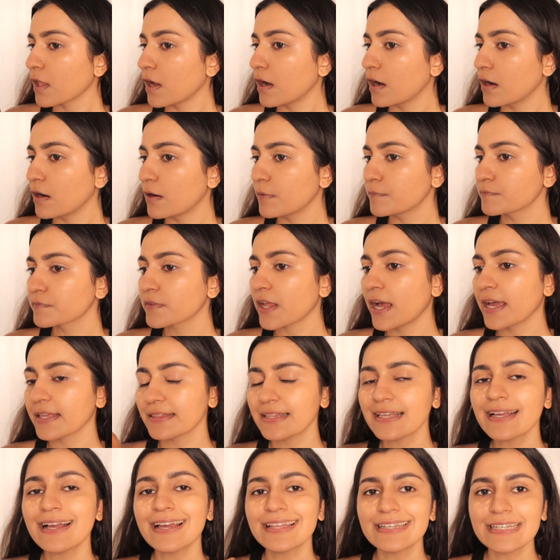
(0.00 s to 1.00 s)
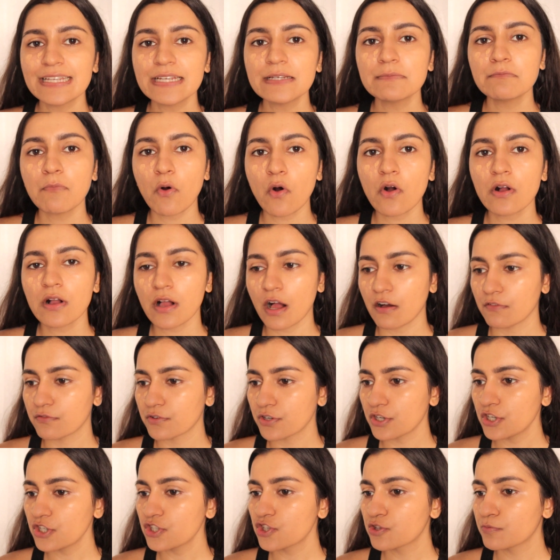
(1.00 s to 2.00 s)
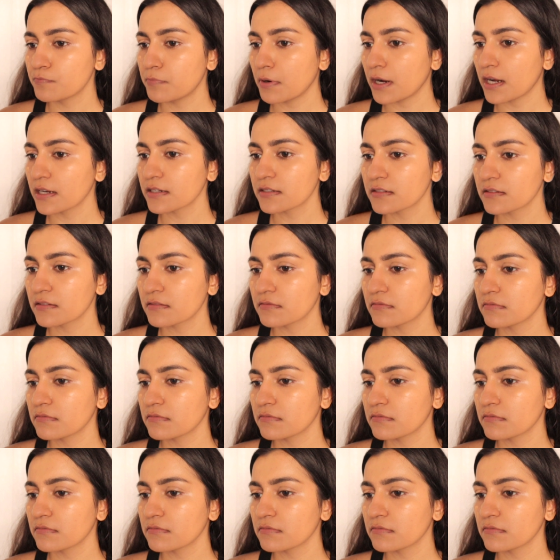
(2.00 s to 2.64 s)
I think I need more coverage, but